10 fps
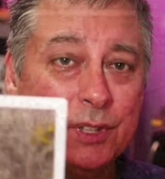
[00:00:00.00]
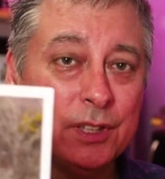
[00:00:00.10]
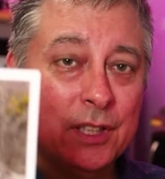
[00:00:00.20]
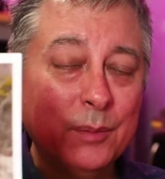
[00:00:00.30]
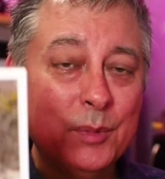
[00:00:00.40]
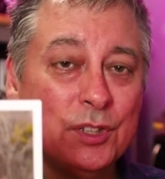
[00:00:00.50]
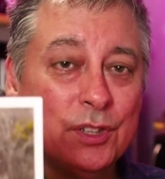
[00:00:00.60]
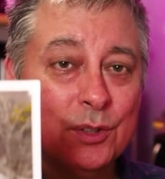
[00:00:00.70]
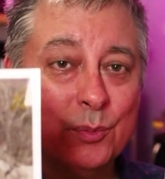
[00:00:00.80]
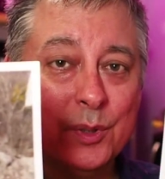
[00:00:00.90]
printed the
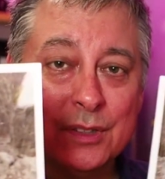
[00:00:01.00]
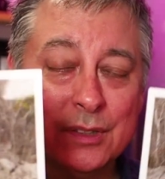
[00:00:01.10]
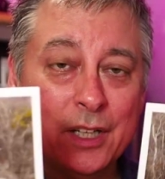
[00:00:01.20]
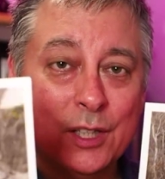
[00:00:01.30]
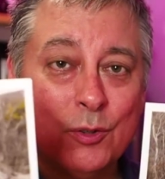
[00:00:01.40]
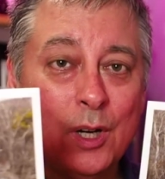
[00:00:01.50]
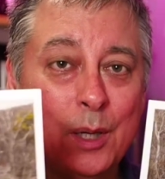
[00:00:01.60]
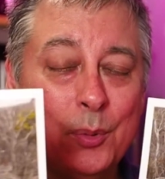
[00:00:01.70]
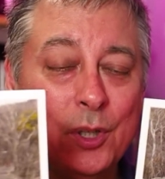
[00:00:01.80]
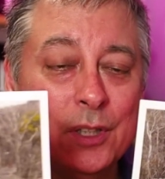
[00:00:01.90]
images with a slight
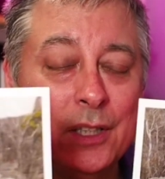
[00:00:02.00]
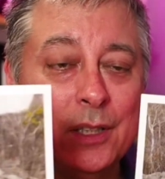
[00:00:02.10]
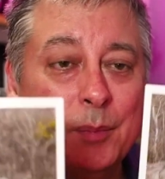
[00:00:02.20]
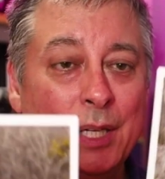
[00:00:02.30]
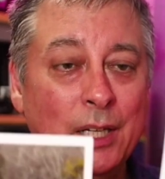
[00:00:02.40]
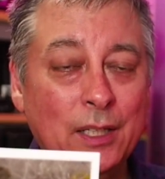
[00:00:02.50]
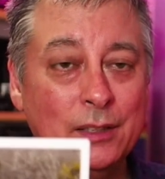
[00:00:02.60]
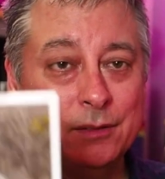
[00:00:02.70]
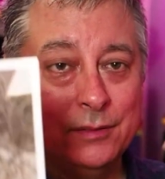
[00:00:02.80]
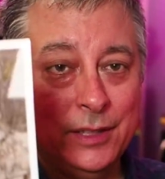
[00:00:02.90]
crop on them,
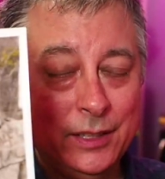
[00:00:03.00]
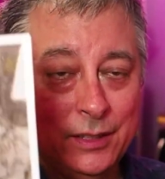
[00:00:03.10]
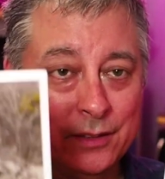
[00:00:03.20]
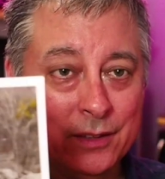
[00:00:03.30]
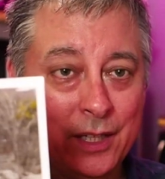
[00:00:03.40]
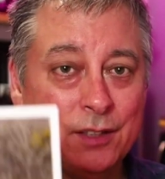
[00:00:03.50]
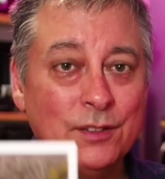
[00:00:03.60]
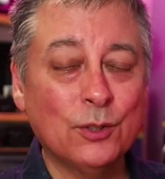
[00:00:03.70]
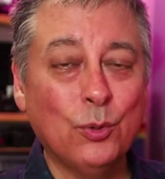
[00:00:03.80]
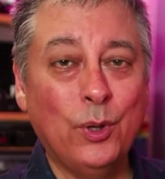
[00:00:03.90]
and in this
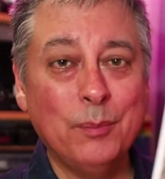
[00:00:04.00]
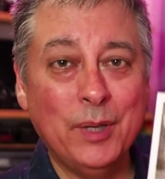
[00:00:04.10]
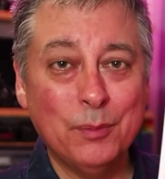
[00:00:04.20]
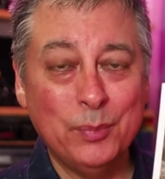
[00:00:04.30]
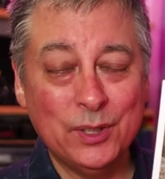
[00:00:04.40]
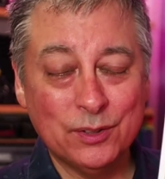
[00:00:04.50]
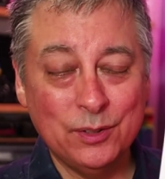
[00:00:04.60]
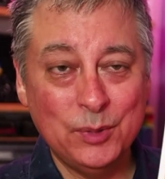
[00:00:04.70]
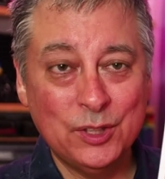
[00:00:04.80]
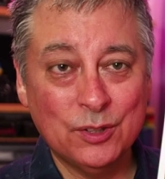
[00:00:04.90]
case, the twenty
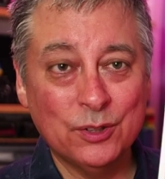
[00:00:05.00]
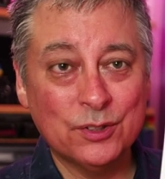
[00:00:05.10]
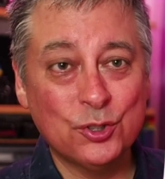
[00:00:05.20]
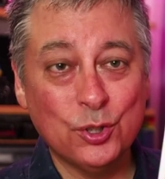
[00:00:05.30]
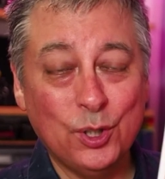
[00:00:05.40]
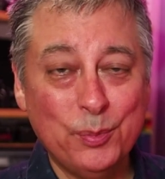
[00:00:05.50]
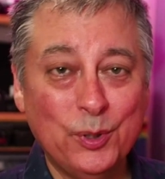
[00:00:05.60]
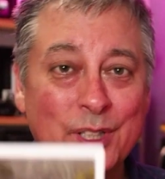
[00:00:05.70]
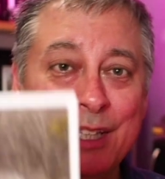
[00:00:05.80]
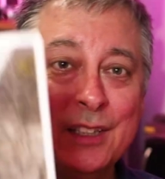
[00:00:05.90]
megapixel image looks
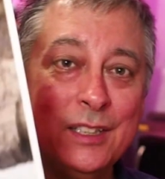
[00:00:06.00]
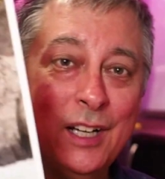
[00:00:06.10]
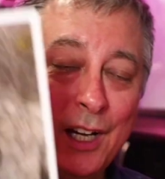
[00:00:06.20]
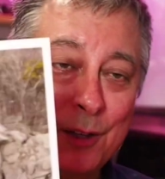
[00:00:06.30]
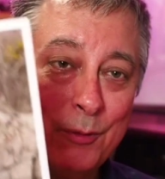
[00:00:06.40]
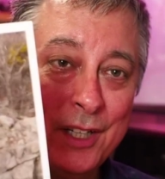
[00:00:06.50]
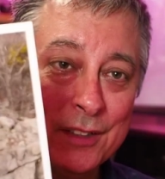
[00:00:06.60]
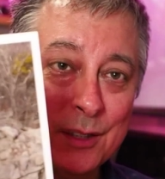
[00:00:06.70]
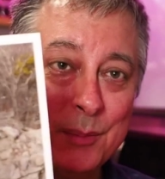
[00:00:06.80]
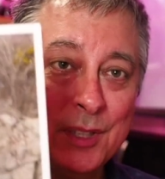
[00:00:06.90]
sharper than the
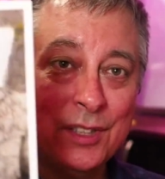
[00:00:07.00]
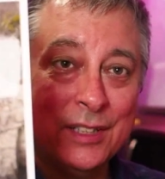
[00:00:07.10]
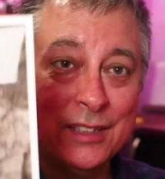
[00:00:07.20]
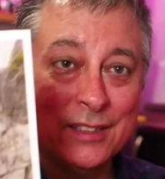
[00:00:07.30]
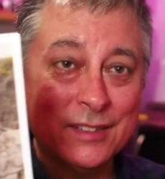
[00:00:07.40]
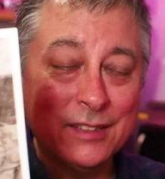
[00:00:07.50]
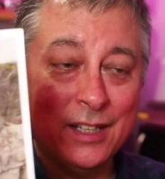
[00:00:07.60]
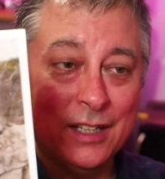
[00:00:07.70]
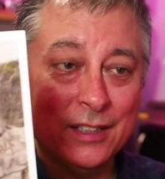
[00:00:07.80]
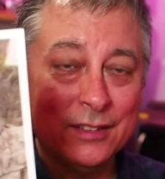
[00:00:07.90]
high-res image at this
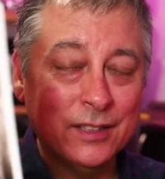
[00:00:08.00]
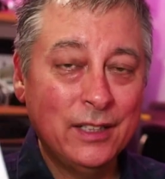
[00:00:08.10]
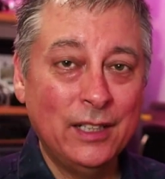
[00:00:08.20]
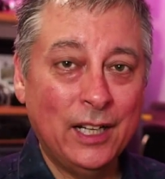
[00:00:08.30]
size.